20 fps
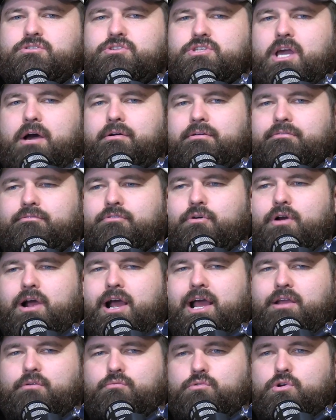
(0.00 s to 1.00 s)
going for
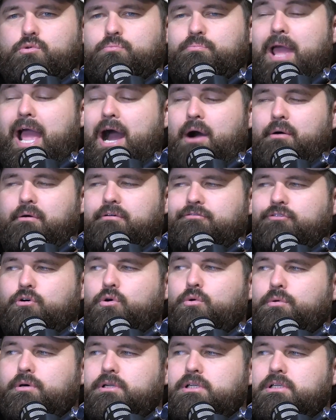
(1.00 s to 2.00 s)
a real power
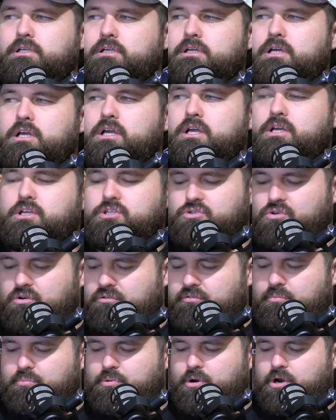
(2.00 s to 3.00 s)
forward sort
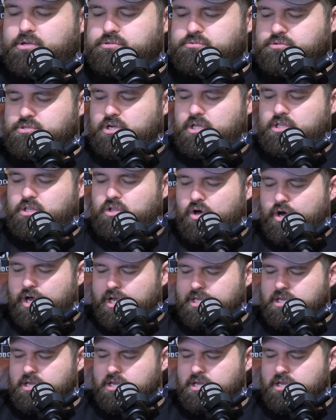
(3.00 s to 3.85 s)
of approach, which I like.